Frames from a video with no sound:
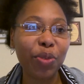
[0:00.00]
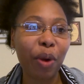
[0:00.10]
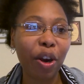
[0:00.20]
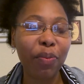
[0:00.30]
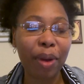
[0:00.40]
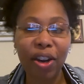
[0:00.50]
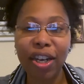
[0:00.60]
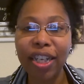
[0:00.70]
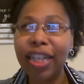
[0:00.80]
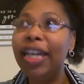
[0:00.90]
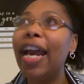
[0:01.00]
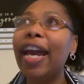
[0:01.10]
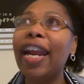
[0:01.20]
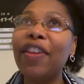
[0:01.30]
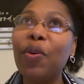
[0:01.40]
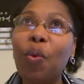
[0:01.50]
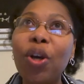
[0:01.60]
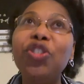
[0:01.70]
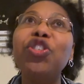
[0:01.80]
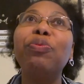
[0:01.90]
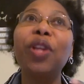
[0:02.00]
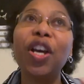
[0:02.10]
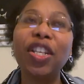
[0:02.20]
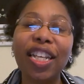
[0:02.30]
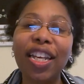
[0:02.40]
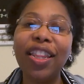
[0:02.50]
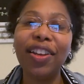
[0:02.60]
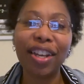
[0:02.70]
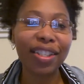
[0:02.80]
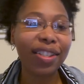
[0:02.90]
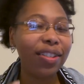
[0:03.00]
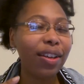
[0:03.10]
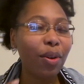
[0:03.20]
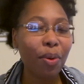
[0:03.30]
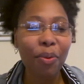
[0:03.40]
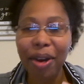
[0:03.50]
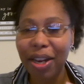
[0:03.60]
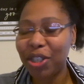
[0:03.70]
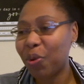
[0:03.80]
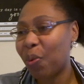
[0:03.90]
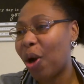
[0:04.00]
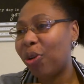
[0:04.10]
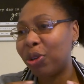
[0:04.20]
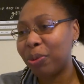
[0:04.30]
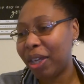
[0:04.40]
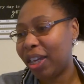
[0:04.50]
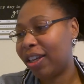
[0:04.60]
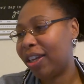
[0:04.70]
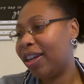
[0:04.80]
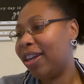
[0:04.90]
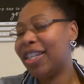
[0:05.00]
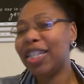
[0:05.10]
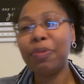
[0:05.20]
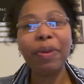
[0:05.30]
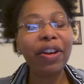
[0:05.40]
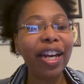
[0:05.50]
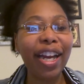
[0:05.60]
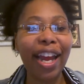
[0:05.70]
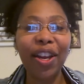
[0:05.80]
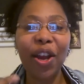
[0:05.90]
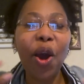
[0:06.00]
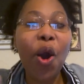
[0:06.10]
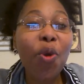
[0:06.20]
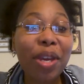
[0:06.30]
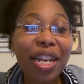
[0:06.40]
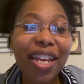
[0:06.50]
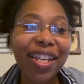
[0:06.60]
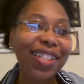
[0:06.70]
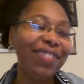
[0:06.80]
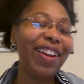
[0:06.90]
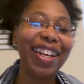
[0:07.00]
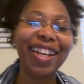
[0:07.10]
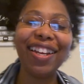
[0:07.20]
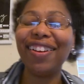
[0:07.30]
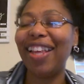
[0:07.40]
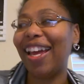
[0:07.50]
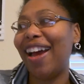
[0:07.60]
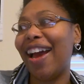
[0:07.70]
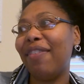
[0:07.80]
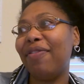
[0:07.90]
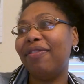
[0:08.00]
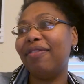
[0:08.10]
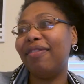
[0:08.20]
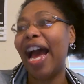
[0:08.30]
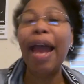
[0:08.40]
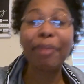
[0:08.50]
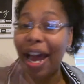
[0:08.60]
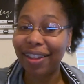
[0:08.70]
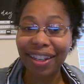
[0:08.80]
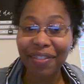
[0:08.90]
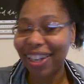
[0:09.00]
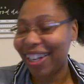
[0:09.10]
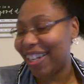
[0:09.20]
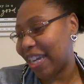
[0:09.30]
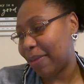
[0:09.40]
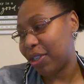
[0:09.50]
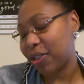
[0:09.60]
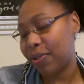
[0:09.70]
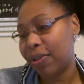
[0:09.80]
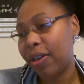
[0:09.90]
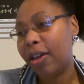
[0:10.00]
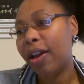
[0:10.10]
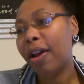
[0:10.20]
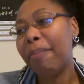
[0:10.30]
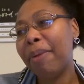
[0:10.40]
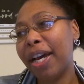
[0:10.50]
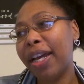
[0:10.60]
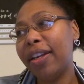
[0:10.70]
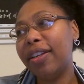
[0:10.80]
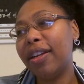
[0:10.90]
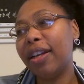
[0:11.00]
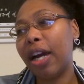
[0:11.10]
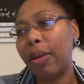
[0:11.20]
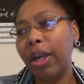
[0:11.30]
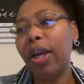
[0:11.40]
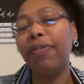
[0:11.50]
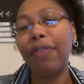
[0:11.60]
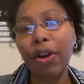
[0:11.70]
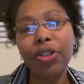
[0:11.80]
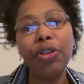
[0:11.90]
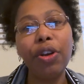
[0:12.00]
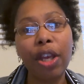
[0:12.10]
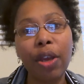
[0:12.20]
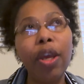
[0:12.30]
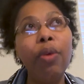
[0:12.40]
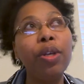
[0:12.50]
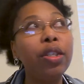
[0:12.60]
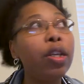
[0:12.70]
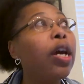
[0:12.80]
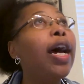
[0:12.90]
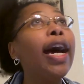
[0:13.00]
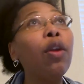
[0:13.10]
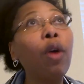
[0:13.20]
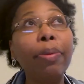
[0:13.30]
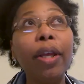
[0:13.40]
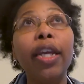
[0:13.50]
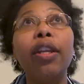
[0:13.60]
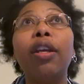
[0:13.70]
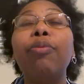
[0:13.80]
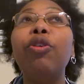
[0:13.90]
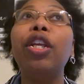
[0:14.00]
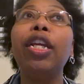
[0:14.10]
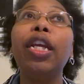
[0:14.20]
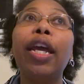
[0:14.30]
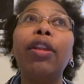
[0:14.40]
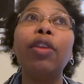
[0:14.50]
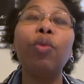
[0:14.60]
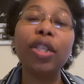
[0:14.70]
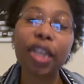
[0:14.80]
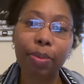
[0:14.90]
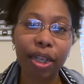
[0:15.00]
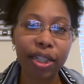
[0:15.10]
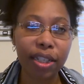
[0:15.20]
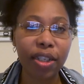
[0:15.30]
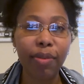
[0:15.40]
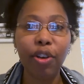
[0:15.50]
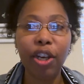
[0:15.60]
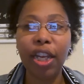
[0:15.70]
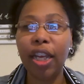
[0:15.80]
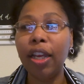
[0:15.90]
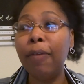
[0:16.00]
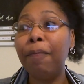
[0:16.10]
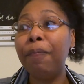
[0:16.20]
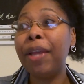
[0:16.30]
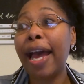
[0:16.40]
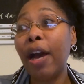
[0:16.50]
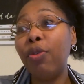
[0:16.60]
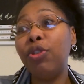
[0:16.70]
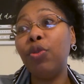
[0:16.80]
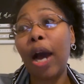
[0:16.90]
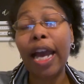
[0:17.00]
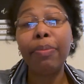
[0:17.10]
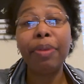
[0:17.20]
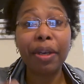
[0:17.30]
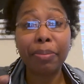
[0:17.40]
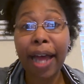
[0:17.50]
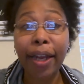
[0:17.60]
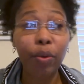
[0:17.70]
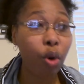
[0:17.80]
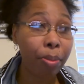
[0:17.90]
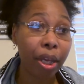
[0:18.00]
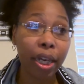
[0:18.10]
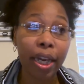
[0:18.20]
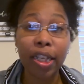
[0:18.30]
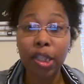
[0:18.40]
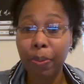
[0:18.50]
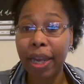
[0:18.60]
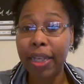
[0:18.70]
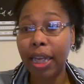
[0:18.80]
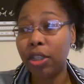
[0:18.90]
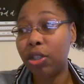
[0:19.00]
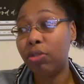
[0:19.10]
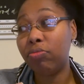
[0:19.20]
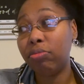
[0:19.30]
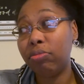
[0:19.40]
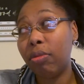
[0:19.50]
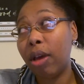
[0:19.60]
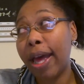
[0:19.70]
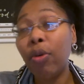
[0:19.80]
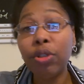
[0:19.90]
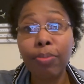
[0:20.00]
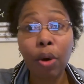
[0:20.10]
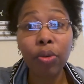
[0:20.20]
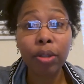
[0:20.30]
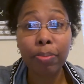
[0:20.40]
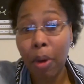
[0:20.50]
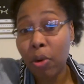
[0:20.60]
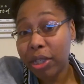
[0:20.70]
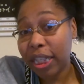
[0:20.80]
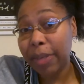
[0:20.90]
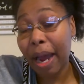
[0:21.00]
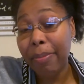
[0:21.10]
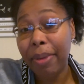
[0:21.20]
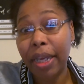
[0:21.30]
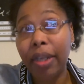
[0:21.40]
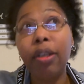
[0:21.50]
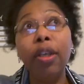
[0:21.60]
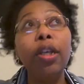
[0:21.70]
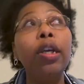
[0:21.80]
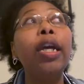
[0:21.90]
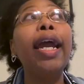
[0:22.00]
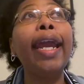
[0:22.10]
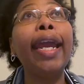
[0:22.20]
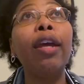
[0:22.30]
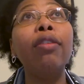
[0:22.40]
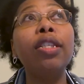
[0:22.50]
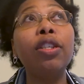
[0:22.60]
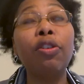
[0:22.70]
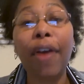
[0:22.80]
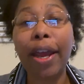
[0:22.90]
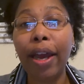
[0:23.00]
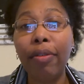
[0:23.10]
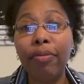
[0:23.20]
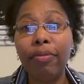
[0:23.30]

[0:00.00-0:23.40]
huge part of my heart. And I think once you're plugged in, there is so much welcoming spirit and hominess right here that I'm not leaving anytime soon. But coming here at first, it was, how do I plug into community? And then once I plugged into community, how do I be a Black woman in a space that's held mostly by men and still find